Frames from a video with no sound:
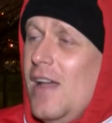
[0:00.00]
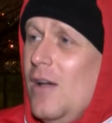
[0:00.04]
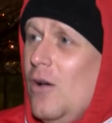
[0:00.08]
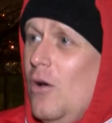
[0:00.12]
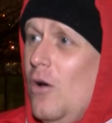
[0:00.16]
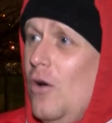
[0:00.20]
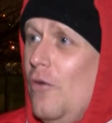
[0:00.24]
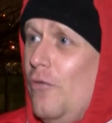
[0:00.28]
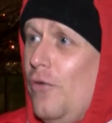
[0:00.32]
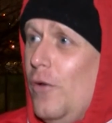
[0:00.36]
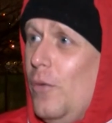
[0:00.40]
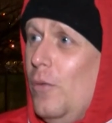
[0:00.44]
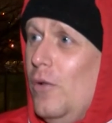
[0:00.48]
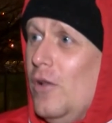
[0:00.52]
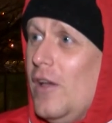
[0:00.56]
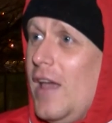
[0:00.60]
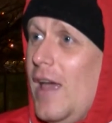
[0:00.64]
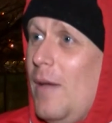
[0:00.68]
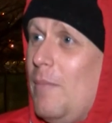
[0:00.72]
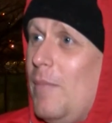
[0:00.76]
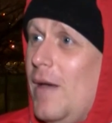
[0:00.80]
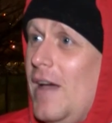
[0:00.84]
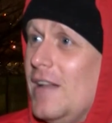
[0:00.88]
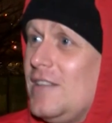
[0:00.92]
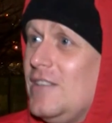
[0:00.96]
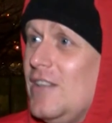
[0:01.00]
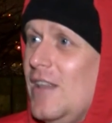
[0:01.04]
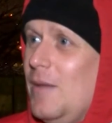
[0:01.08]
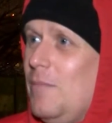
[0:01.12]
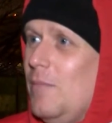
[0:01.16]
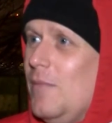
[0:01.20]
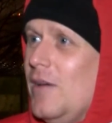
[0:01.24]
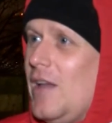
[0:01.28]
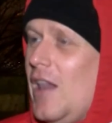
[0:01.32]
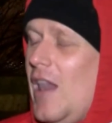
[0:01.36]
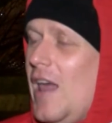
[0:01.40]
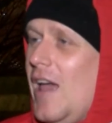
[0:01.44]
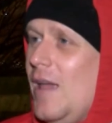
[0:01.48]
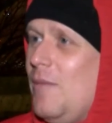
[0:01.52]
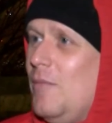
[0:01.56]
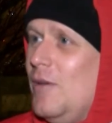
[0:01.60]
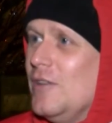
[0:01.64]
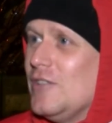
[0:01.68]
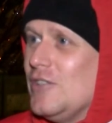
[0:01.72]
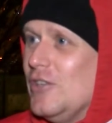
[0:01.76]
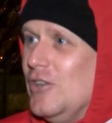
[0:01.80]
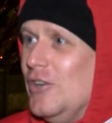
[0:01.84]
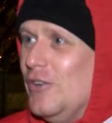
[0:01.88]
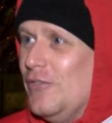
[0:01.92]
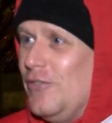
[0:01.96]
Hopefully we'll get back to them
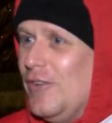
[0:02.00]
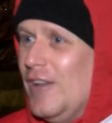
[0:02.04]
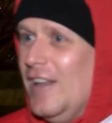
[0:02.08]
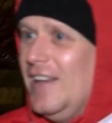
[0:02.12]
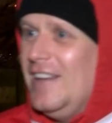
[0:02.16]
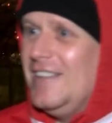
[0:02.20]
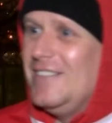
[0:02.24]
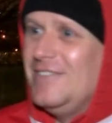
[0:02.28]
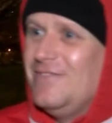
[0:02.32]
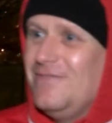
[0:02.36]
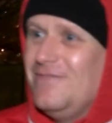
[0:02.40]
climates, hopefully.